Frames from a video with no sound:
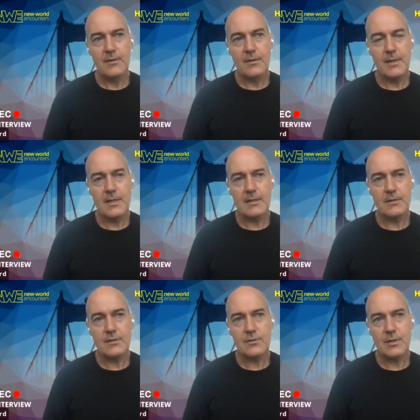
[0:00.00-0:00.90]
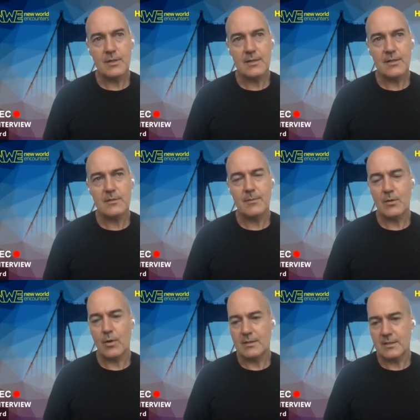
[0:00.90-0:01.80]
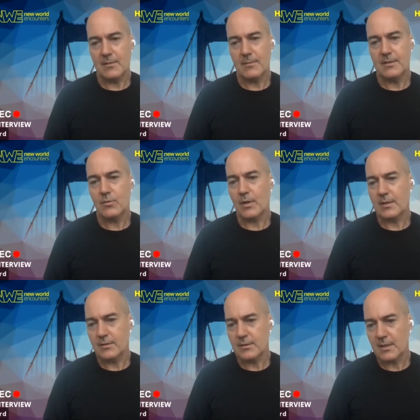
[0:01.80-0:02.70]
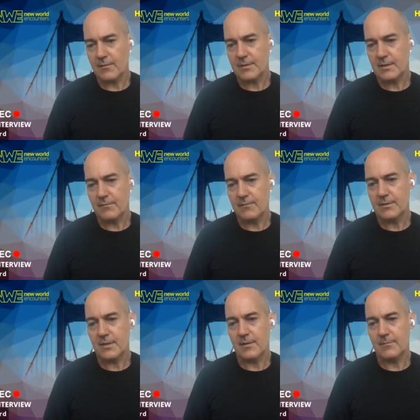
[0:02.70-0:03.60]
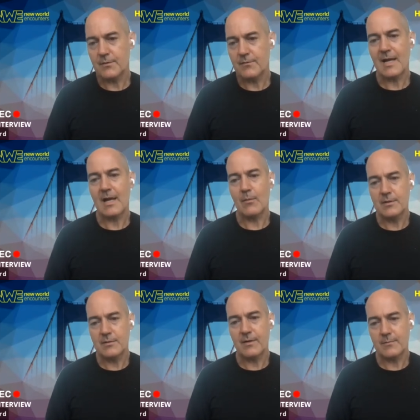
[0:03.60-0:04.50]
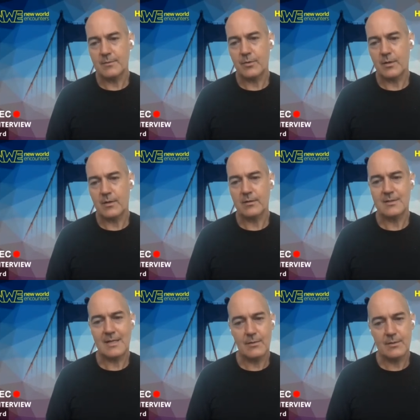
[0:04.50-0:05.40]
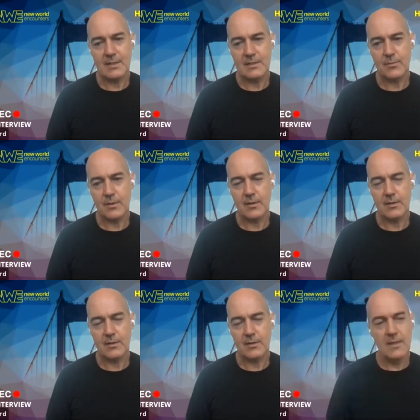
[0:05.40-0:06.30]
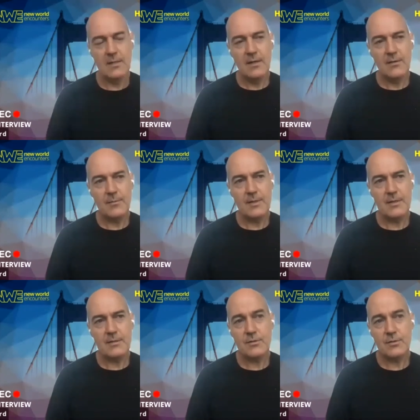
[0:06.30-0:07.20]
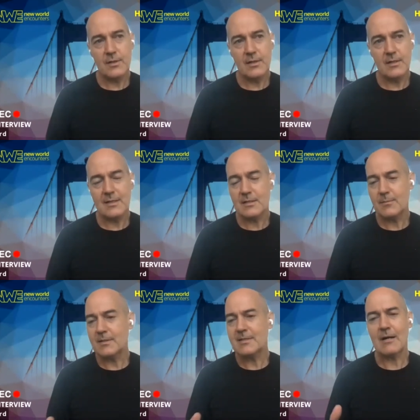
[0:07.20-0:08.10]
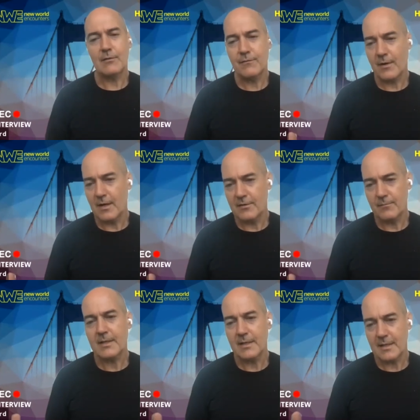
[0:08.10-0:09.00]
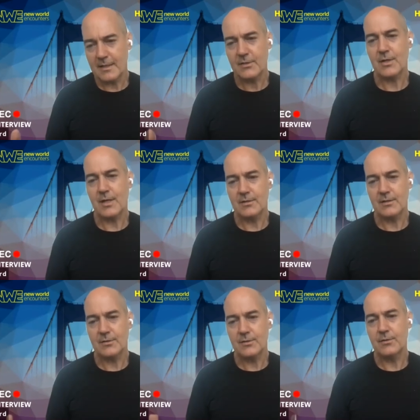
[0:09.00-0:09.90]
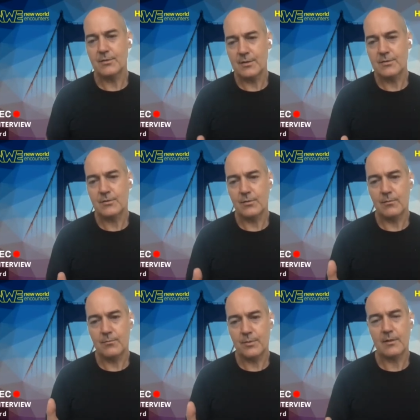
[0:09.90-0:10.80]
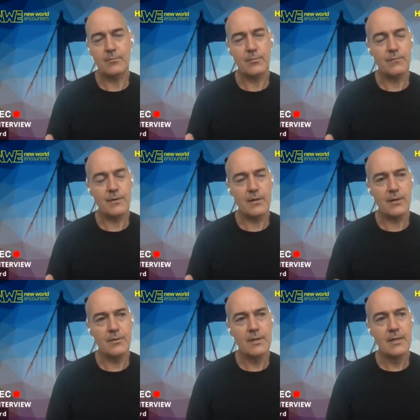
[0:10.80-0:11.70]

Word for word: The media industry tends to be quite timid, quite conservative in terms of how it develops products, how it tests products, the media industry tends to be terrified of making any changes to its digital product portfolio.